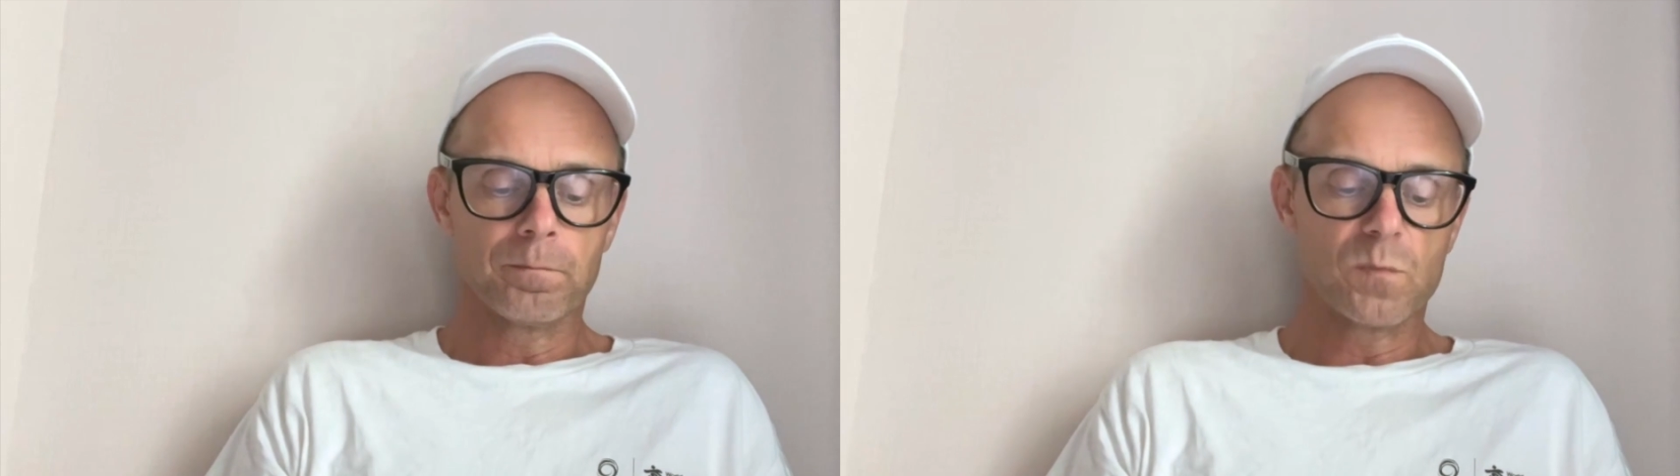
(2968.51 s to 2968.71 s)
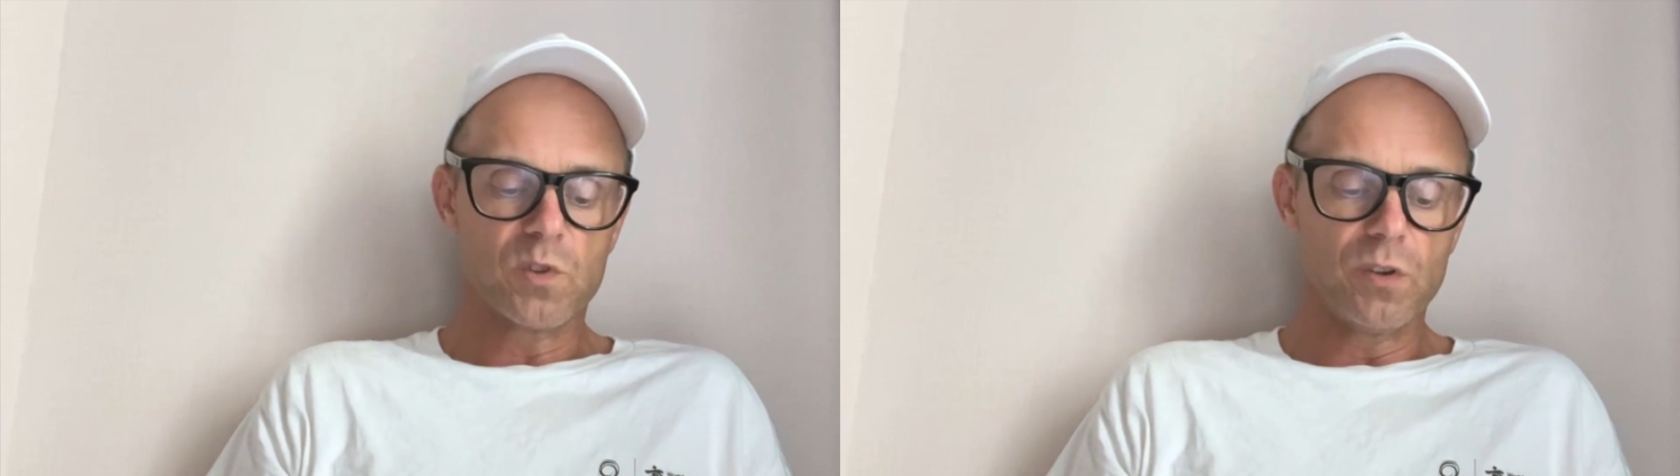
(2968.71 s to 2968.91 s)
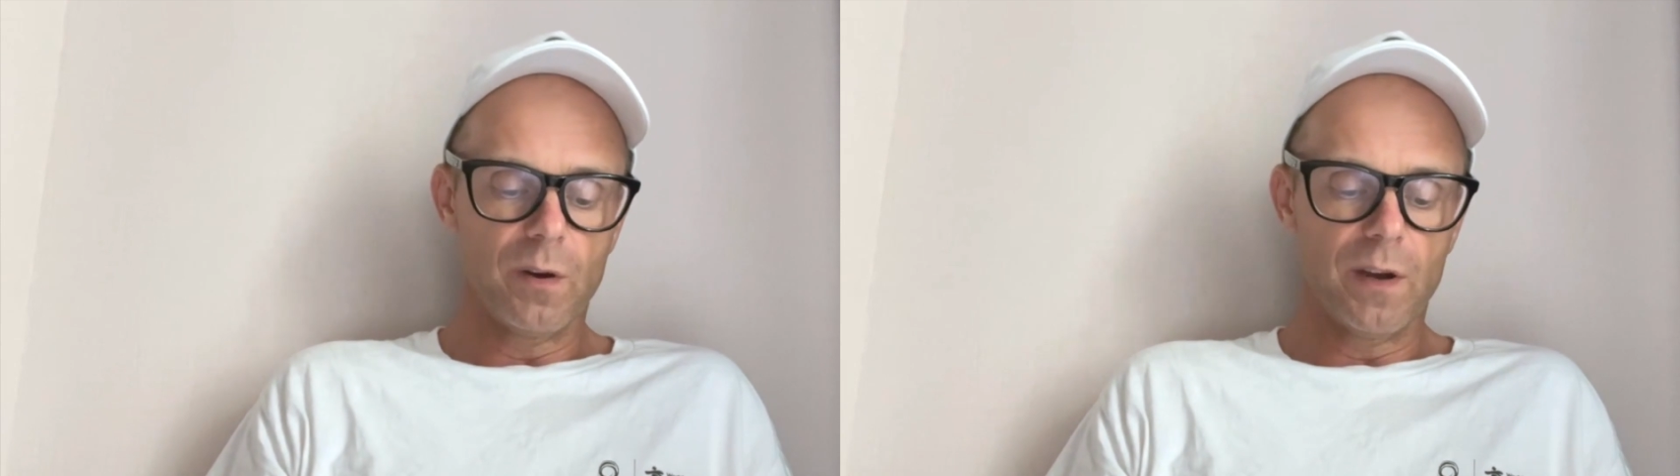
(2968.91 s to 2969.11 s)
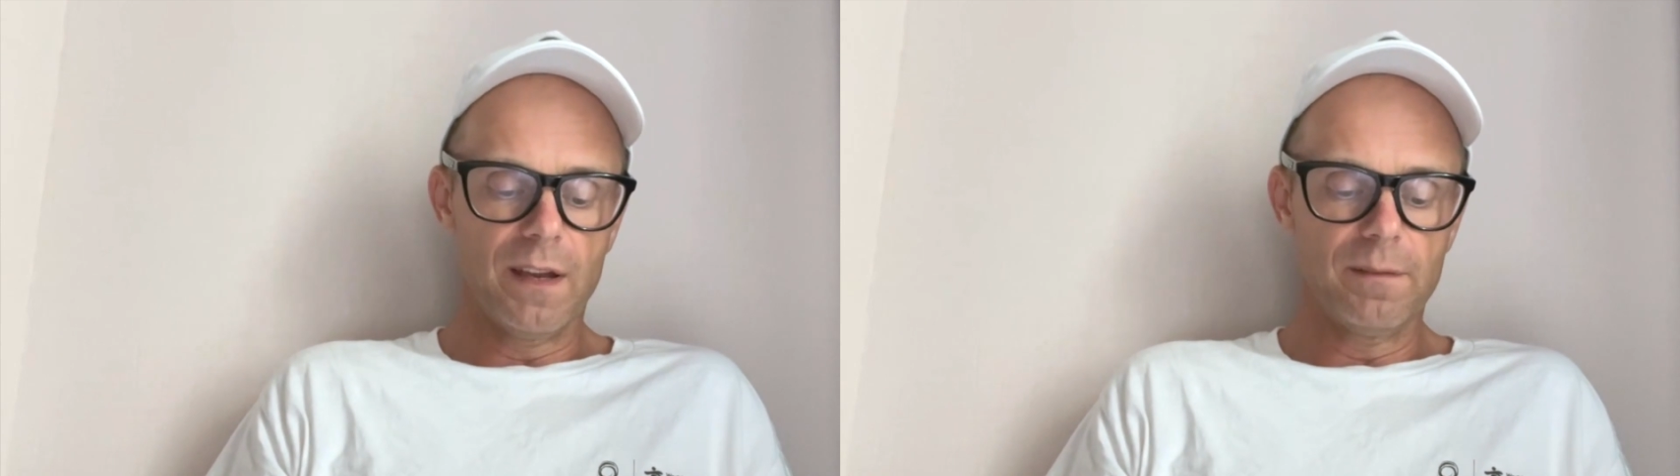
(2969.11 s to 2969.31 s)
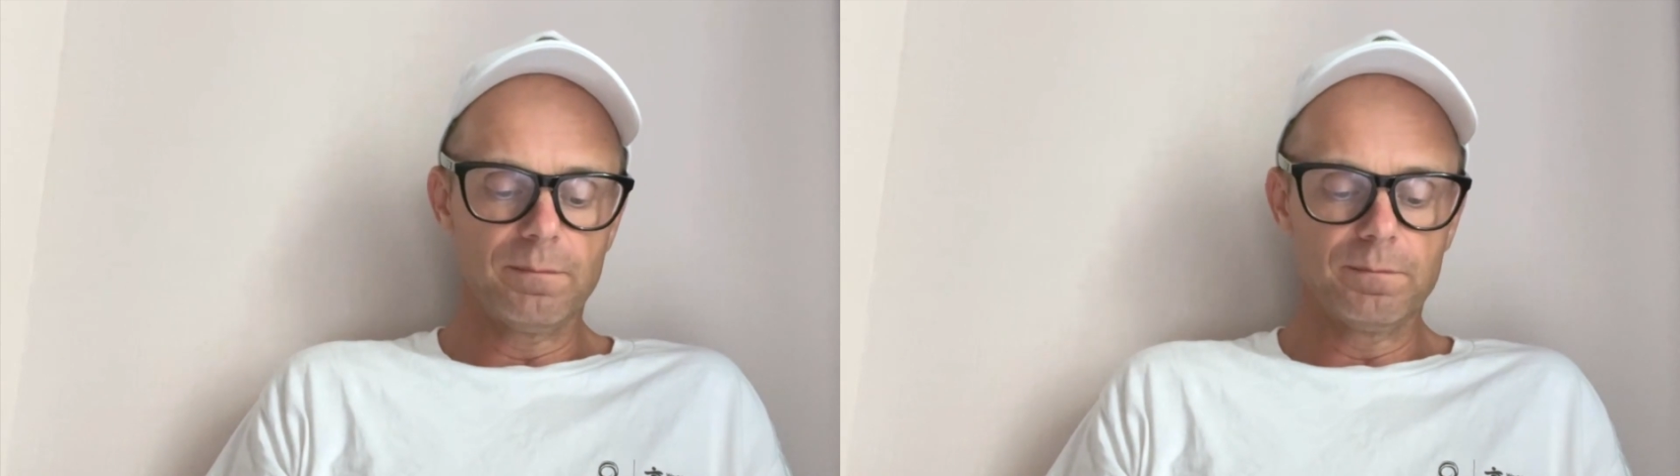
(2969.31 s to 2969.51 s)
Judo
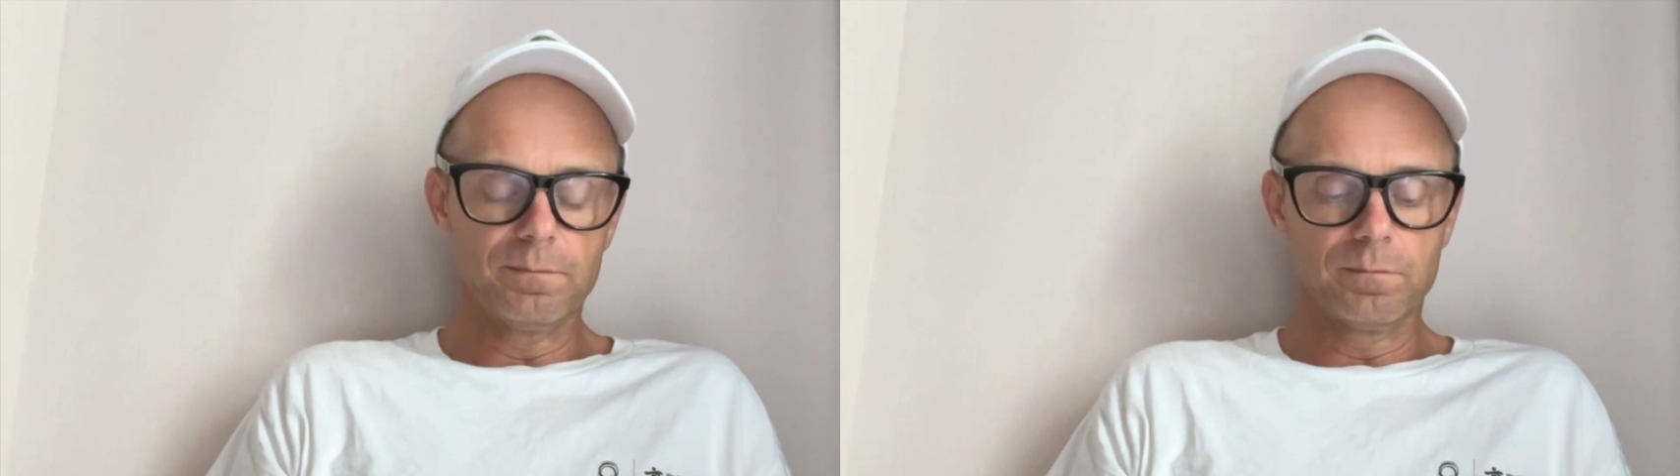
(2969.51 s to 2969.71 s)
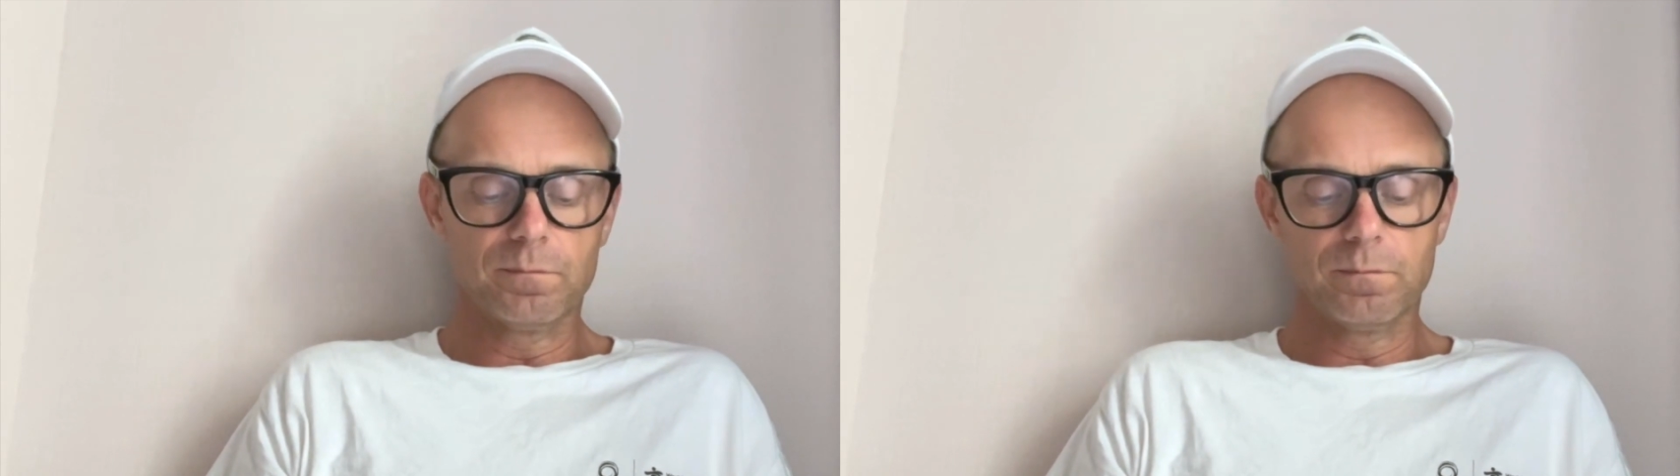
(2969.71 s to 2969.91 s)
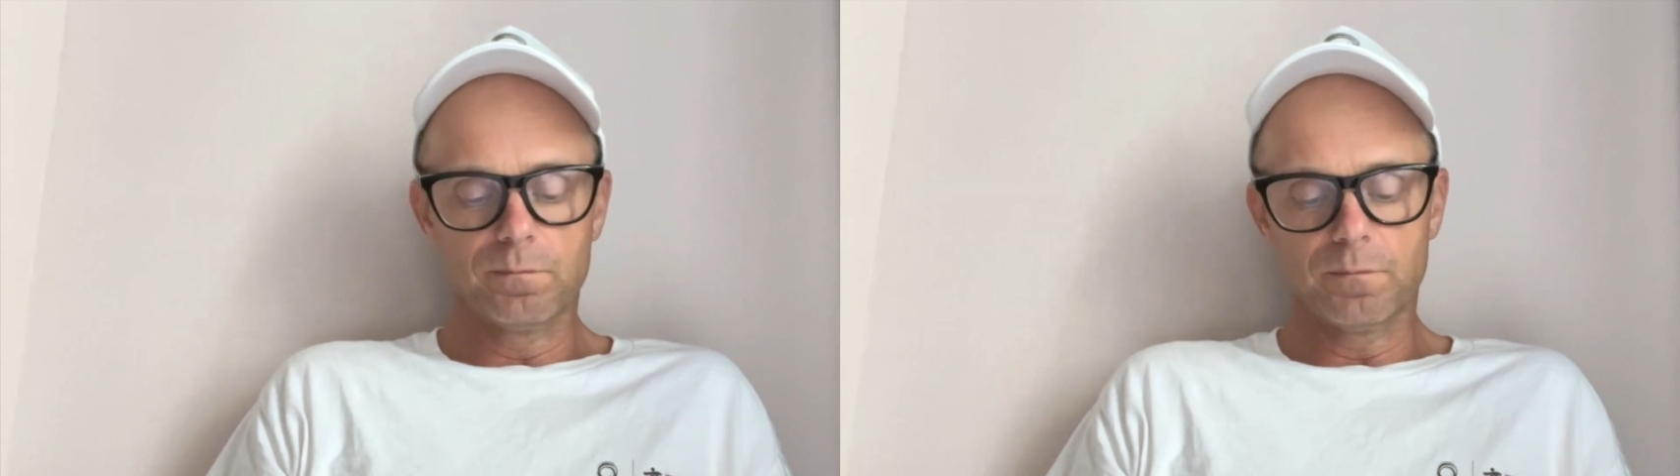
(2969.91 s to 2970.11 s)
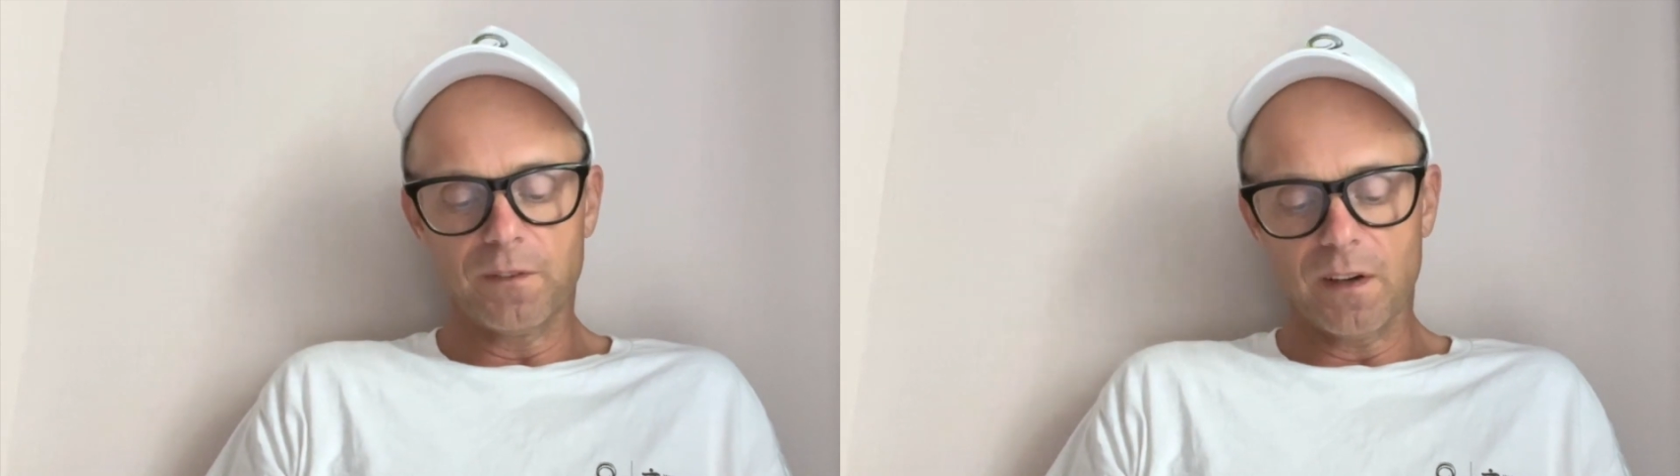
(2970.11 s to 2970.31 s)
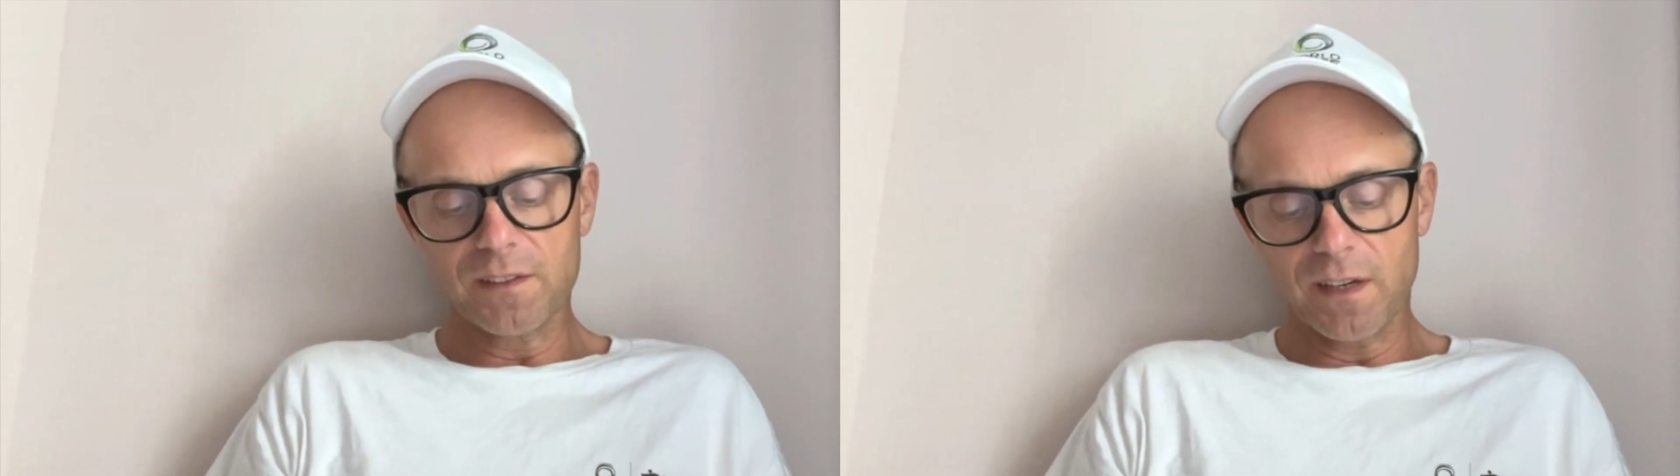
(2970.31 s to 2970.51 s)
air,
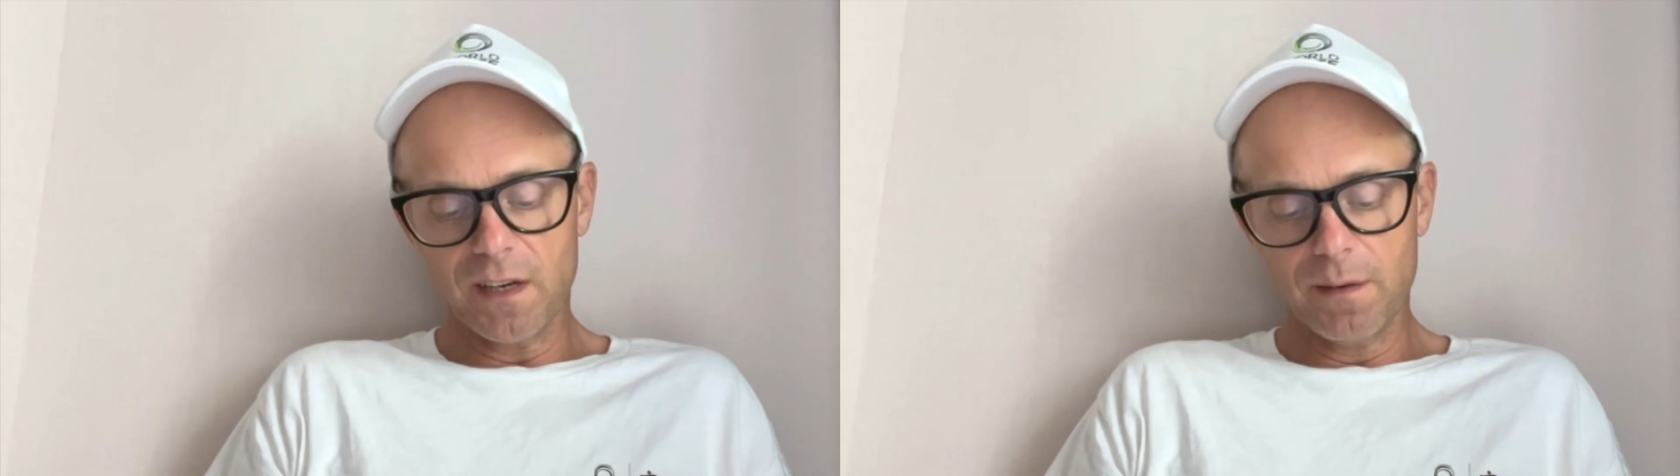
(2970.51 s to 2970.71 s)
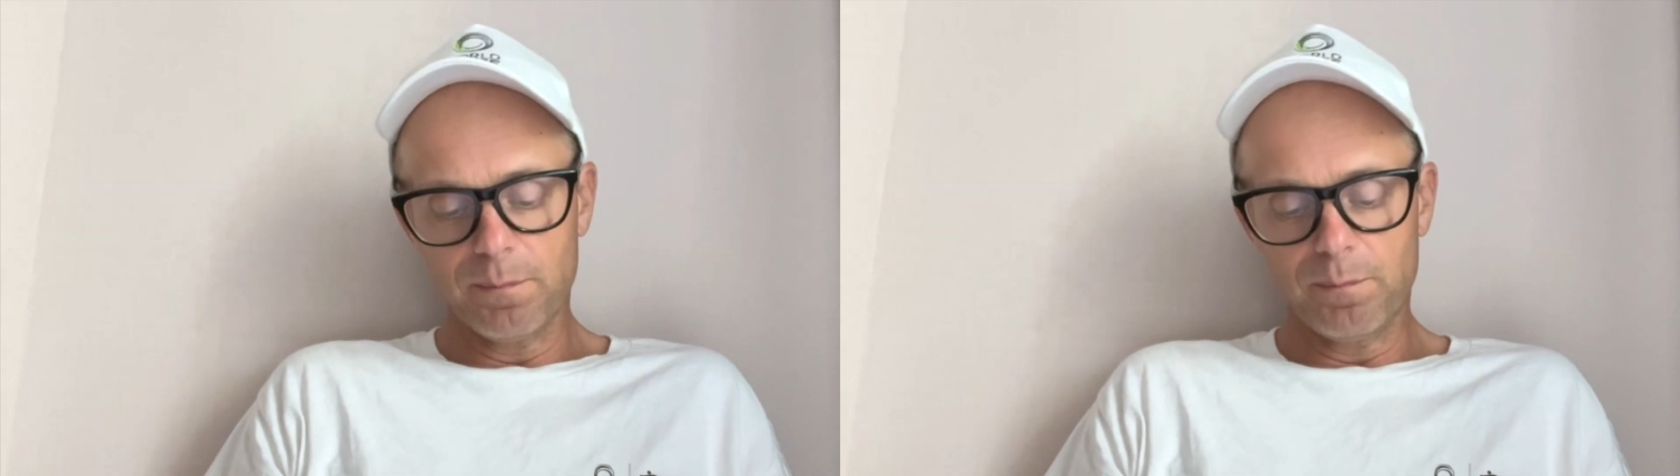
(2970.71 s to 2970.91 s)
front set air,